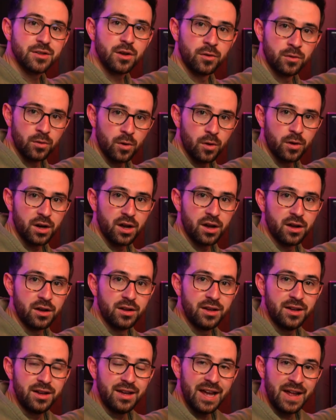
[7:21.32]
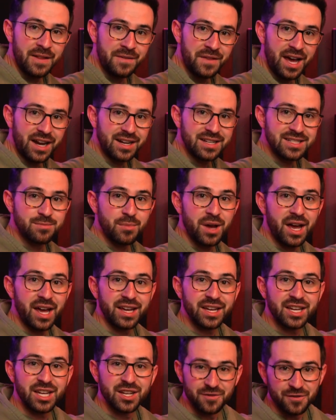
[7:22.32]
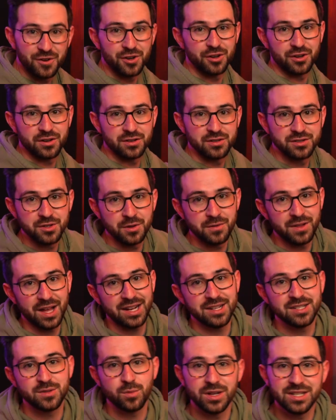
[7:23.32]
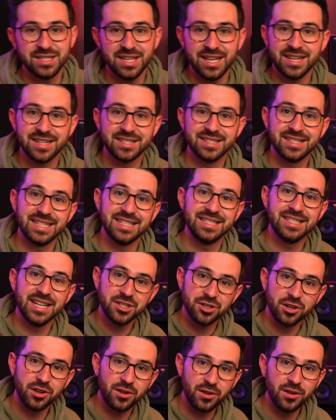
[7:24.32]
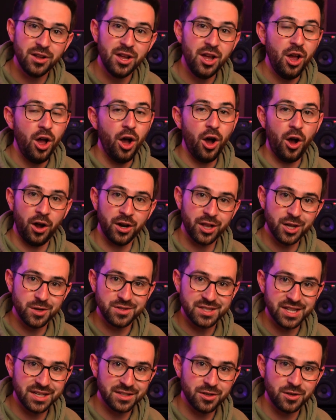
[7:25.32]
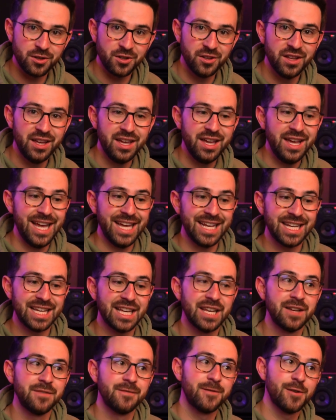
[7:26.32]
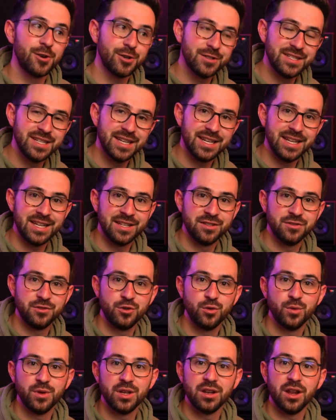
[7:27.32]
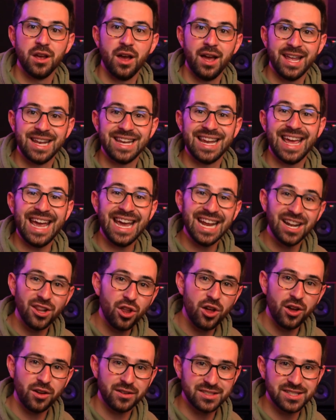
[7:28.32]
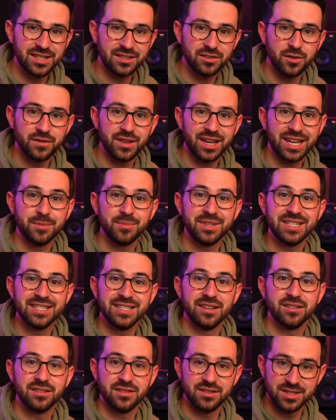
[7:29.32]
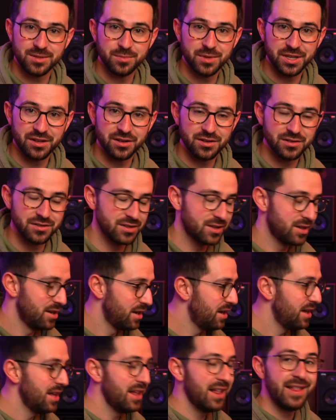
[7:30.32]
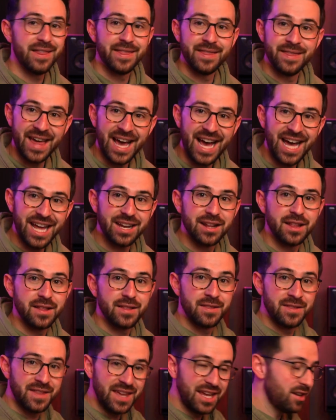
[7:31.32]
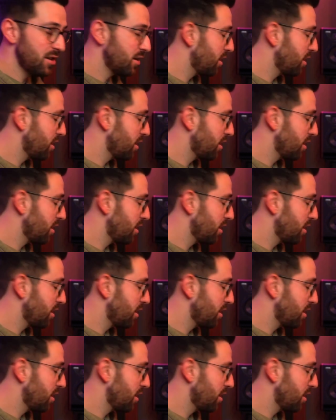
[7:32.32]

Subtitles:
Aurora, and that is my converter. So that is what takes the digital audio signal and converts it into an analog signal that can be sent to the speakers. That then